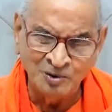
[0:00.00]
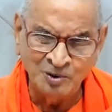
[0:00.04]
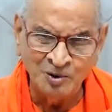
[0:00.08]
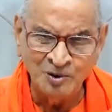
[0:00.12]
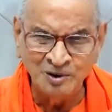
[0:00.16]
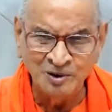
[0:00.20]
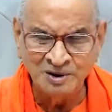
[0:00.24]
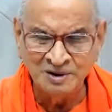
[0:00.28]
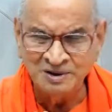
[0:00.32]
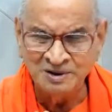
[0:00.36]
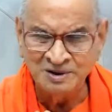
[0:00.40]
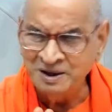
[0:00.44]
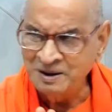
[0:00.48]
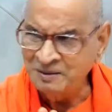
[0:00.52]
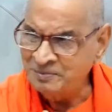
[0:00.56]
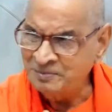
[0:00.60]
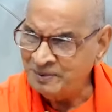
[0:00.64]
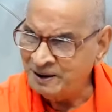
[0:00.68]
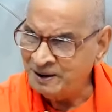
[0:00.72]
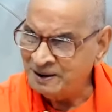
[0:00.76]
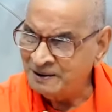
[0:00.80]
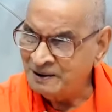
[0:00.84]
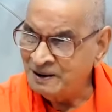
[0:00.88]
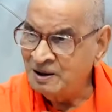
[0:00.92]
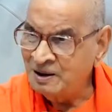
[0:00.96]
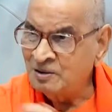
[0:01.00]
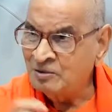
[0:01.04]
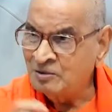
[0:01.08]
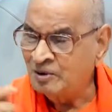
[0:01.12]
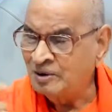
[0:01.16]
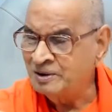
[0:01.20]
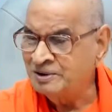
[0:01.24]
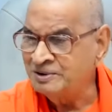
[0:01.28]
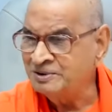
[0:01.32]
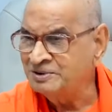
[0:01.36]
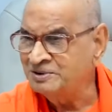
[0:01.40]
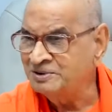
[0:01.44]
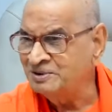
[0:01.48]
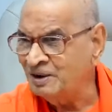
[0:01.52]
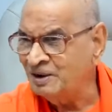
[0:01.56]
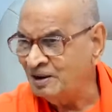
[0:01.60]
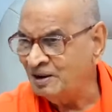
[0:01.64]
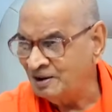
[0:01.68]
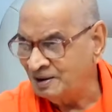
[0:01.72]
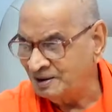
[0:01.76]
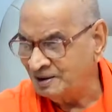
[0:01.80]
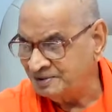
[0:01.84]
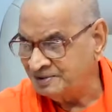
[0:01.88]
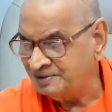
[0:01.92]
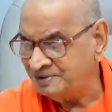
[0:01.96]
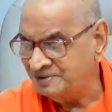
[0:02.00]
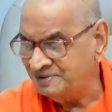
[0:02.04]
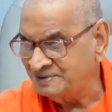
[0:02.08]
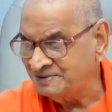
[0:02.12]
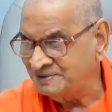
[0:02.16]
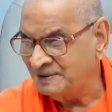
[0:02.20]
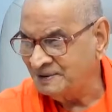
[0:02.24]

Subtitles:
going deeper. What is knowledge?